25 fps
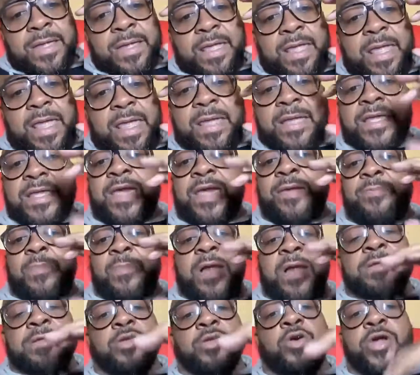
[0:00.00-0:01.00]
and get my
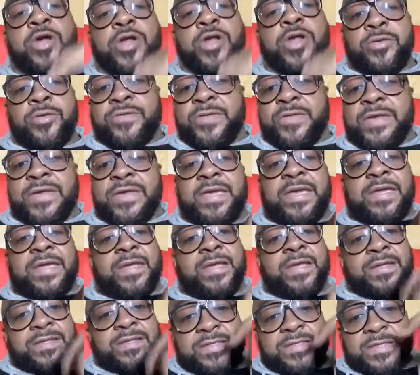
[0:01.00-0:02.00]
lawyer to get it.
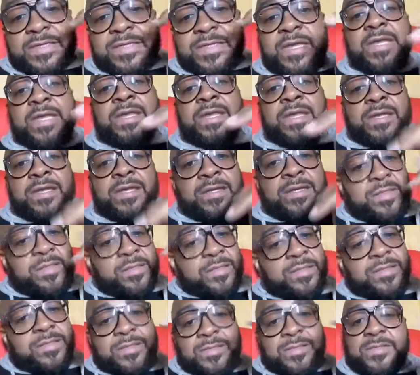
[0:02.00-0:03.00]
You
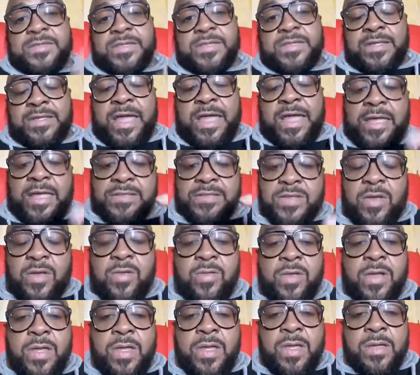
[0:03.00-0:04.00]
dig that? So
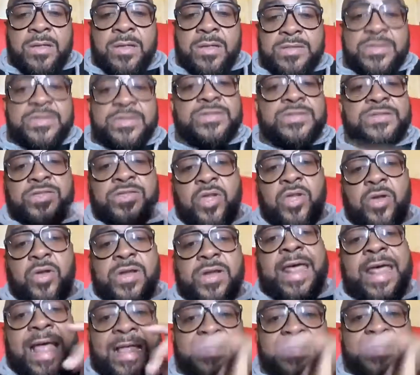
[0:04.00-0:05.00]
just know that
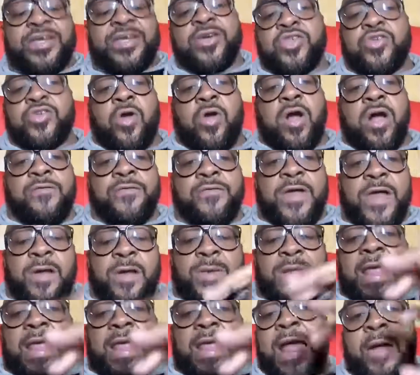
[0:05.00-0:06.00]
I'll tell you off air, but
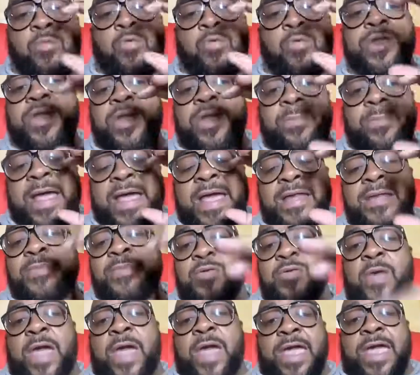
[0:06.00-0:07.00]
I want everybody to be
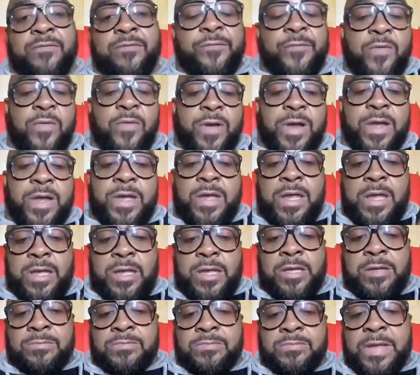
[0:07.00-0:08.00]
waiting for it.
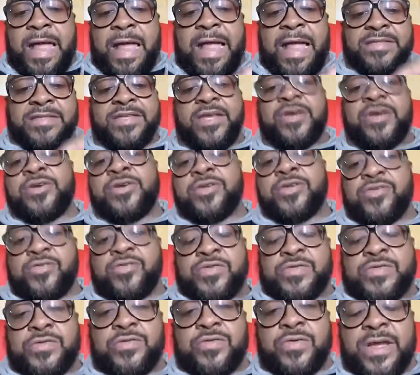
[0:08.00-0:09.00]
I'll tell you
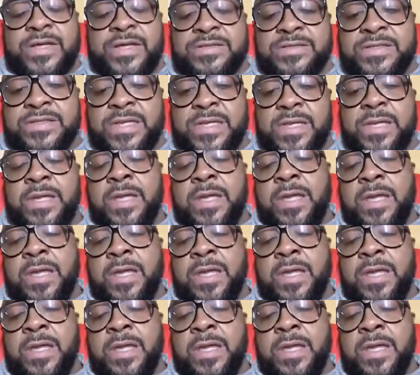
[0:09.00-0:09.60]
too, Crazy Dee.